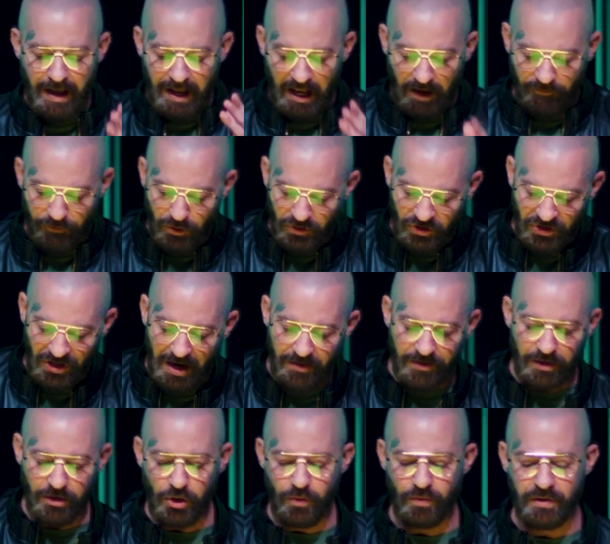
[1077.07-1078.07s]
If you say
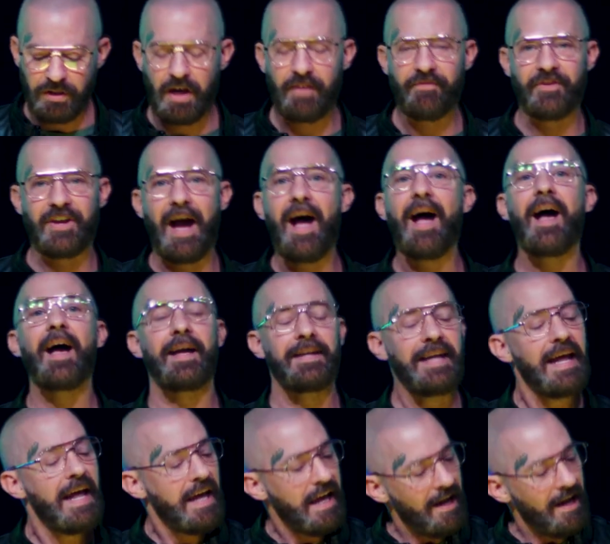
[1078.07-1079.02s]
that you love God,